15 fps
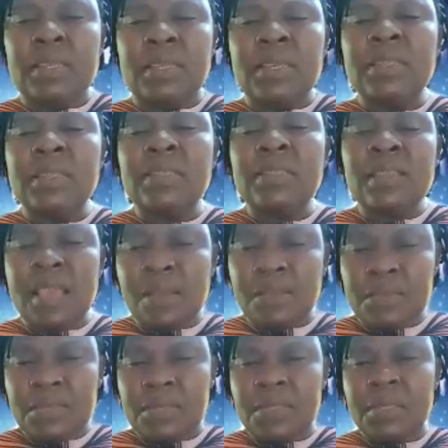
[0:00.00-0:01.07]
it is the
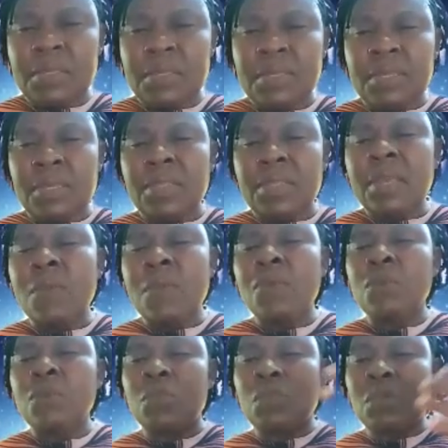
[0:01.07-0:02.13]
girls that
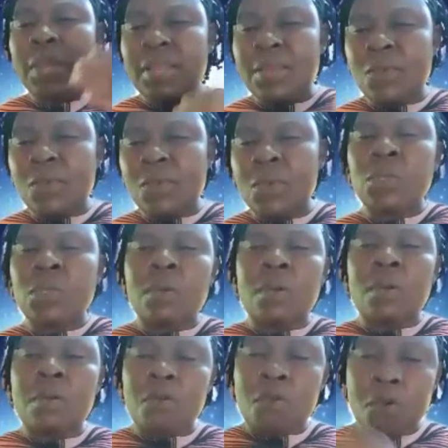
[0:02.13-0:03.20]
will usually want to
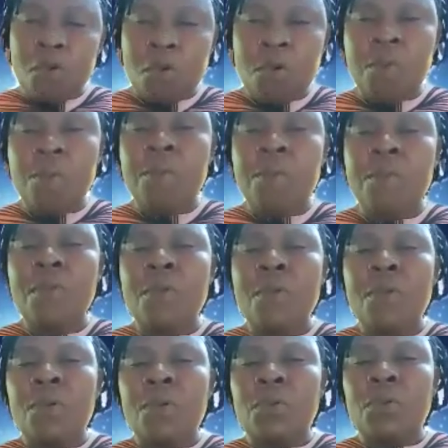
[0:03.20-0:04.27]
come home,
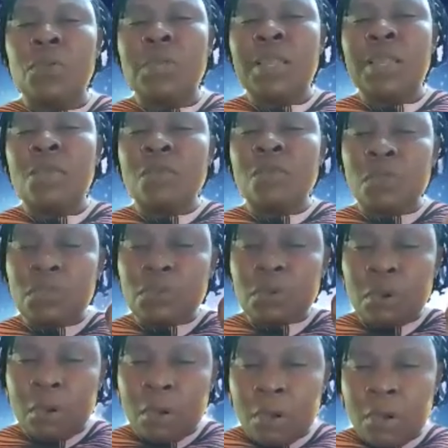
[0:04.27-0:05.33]
usually want to
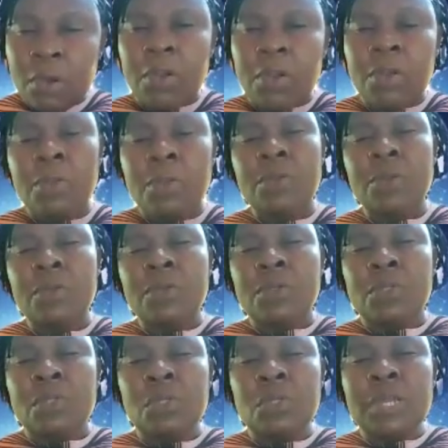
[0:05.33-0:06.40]
call,
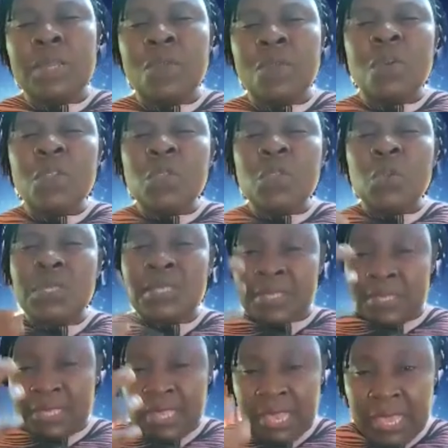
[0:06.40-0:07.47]
usually want to
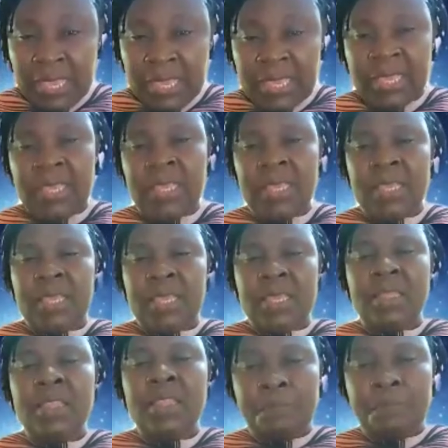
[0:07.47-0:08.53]
see
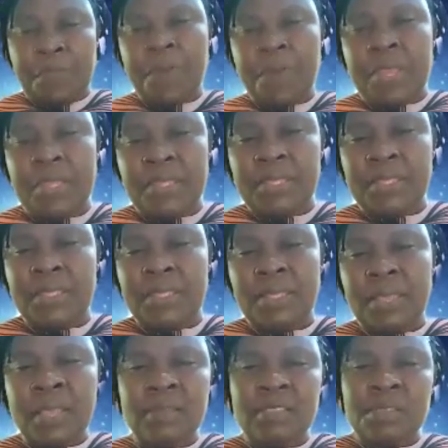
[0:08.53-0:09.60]
the parents
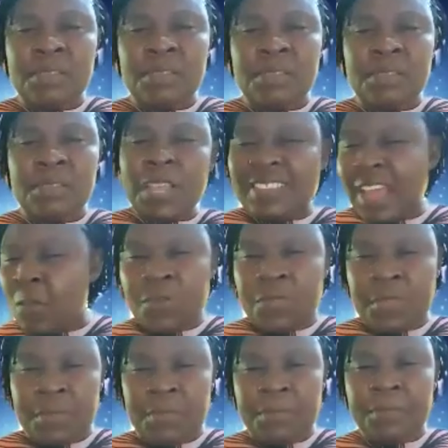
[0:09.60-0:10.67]
and spend
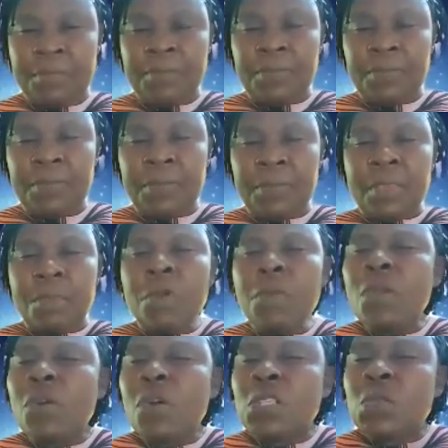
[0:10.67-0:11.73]
time with them.
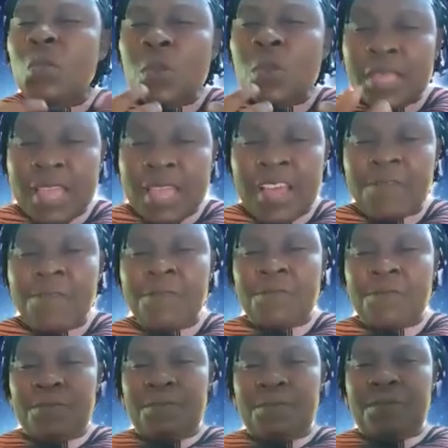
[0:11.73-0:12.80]
But because we have
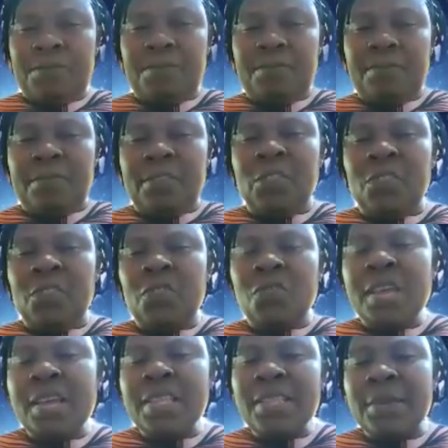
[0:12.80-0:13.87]

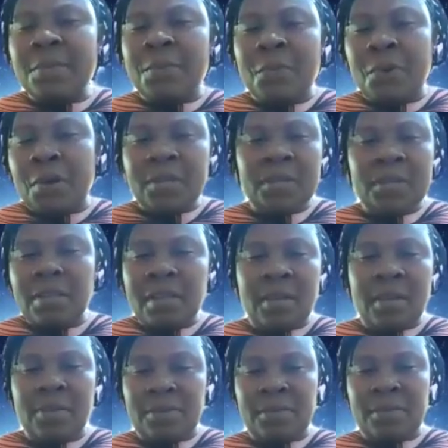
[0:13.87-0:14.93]
trained the boy
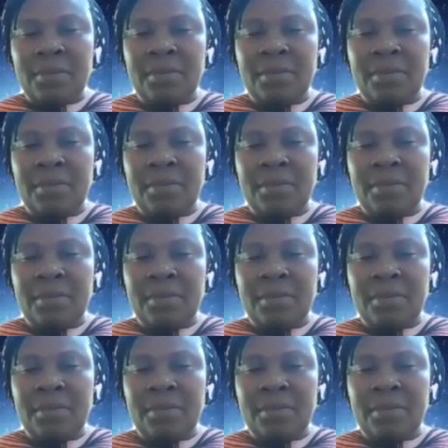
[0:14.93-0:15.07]
child